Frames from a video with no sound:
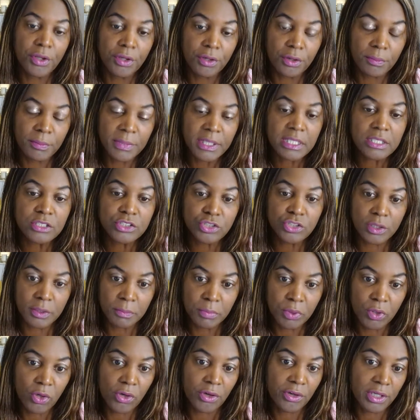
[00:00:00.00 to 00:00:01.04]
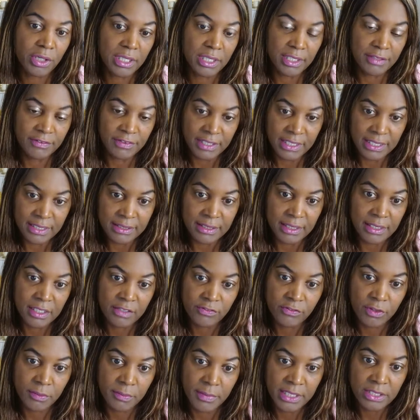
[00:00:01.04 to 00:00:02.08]
because your employer can even get that
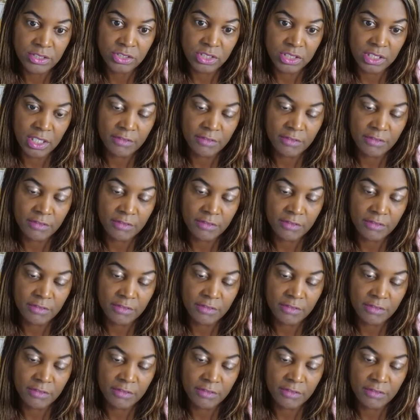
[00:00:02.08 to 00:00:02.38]
information.